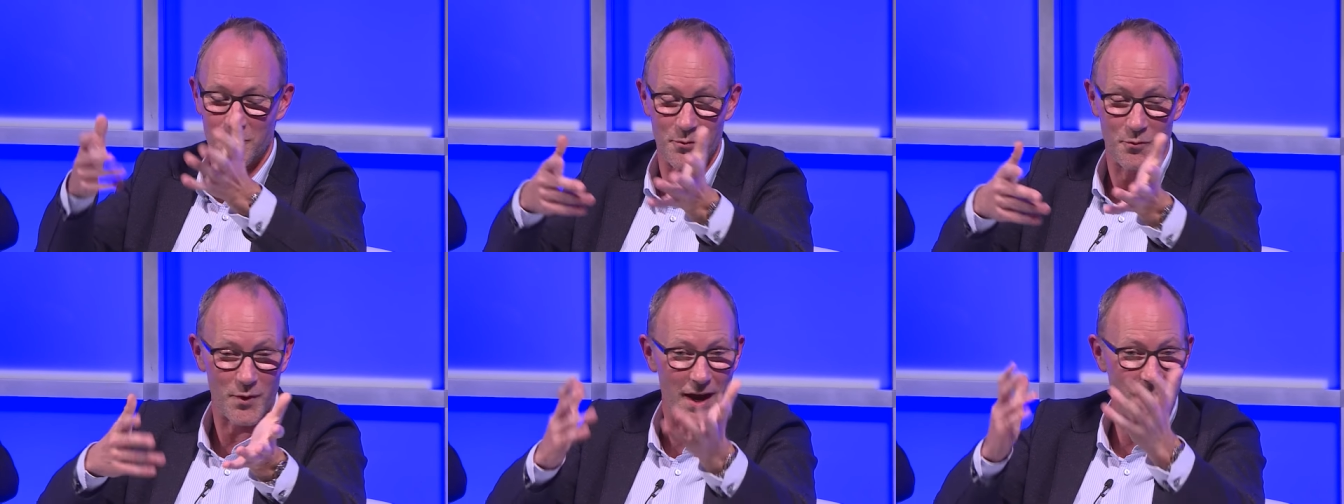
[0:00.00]

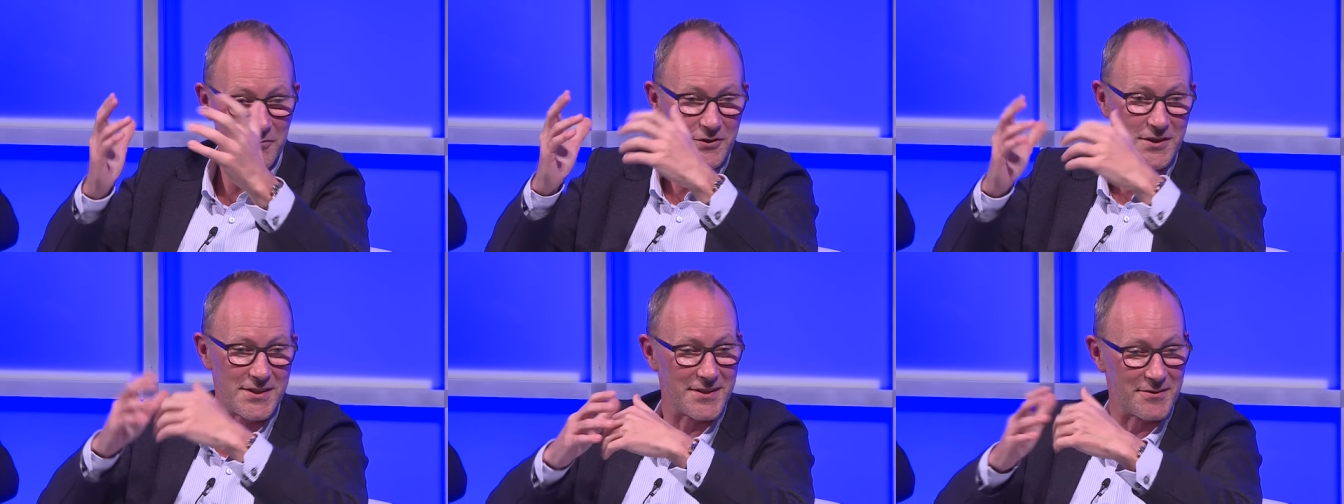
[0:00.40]
we, have
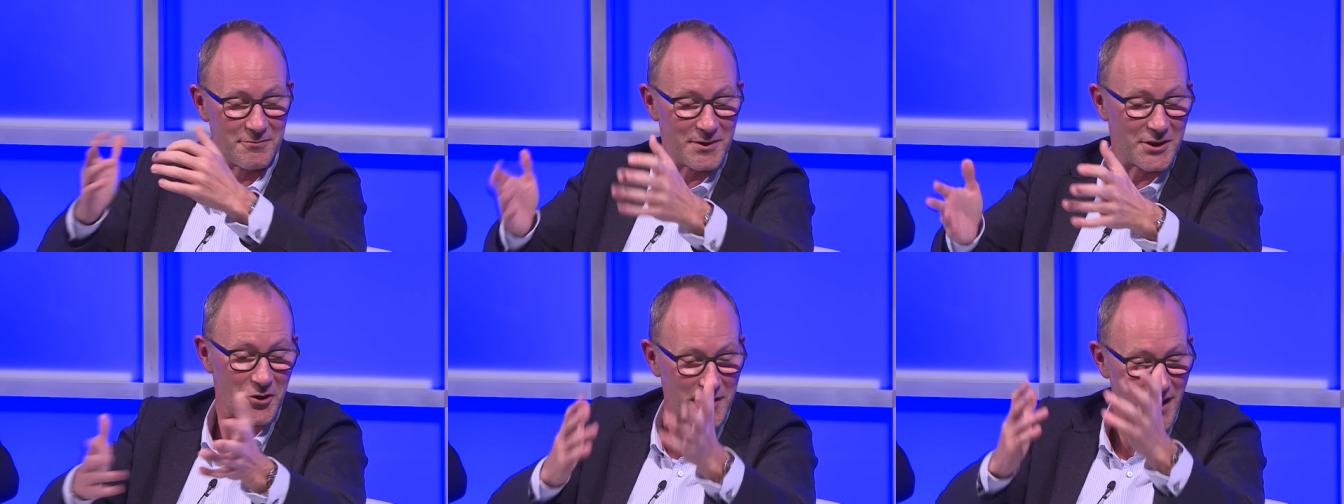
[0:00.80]
this, we
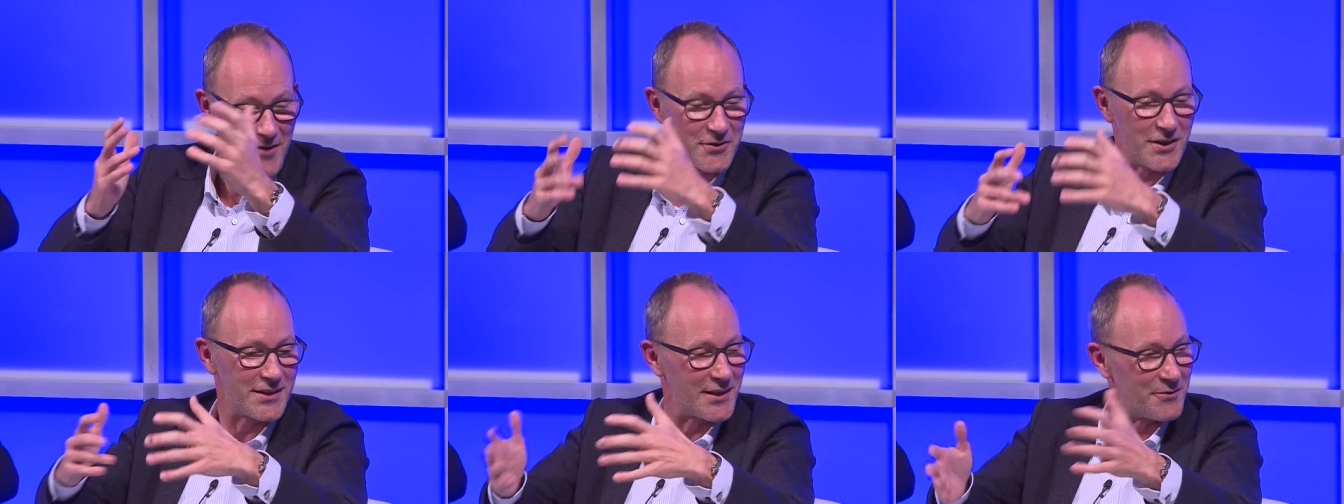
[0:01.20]
don't have
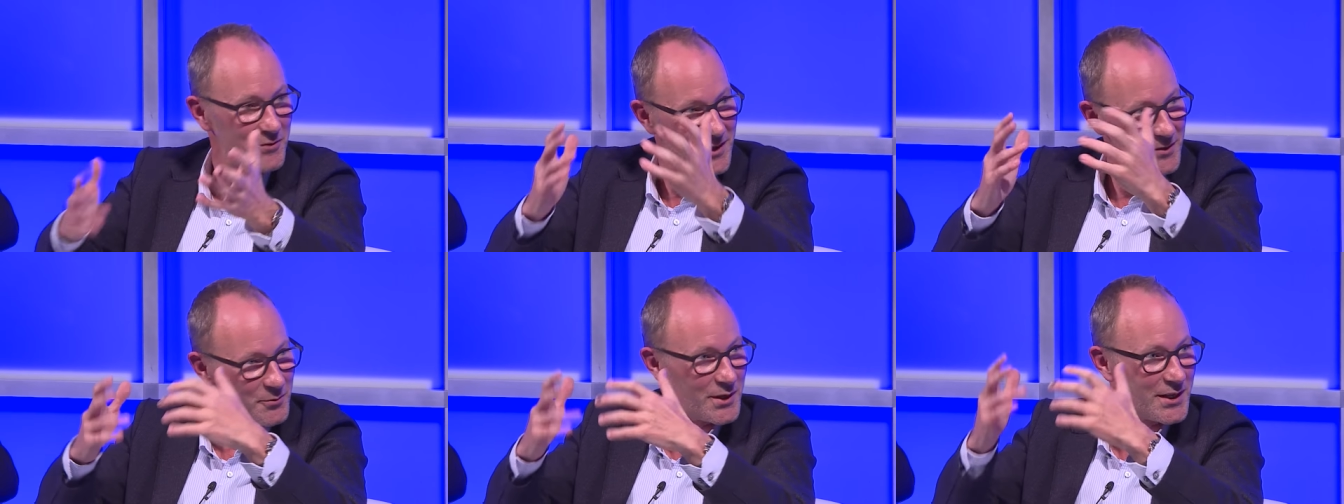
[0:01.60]
it and
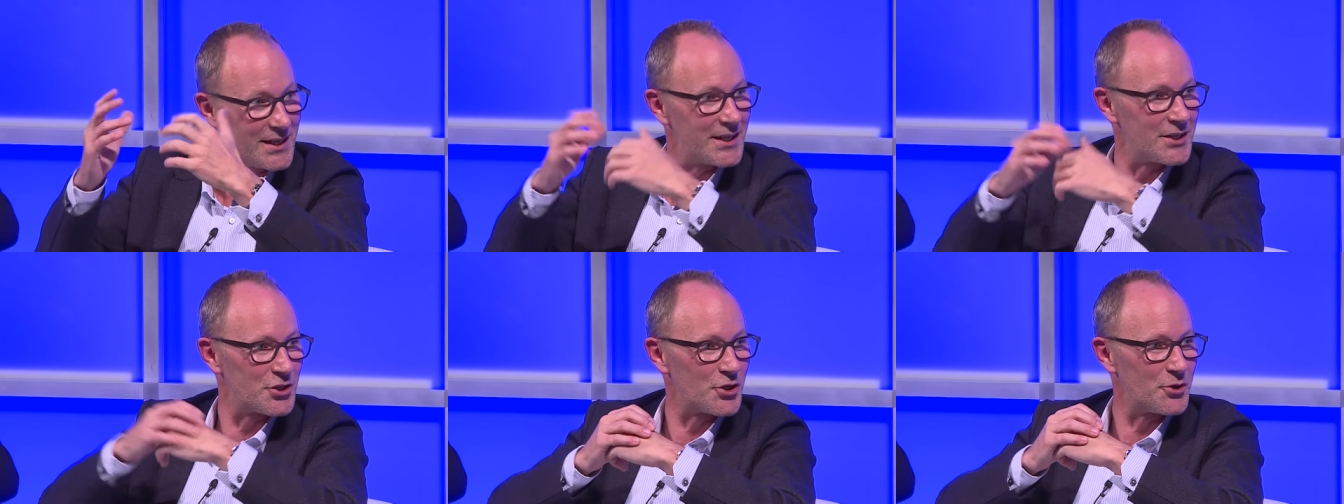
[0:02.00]
we, we need
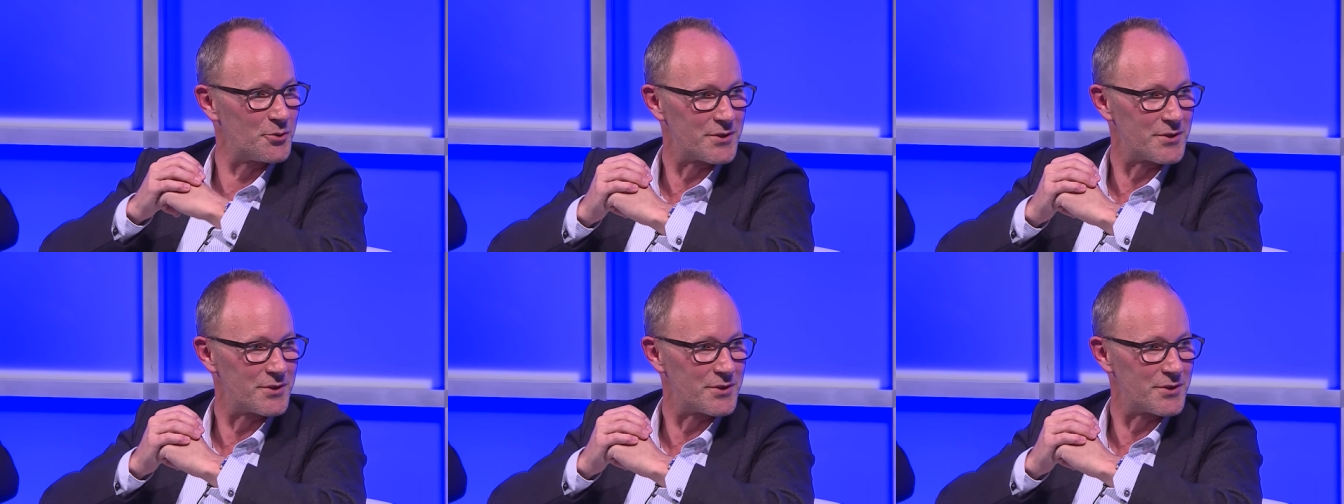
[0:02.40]
it too.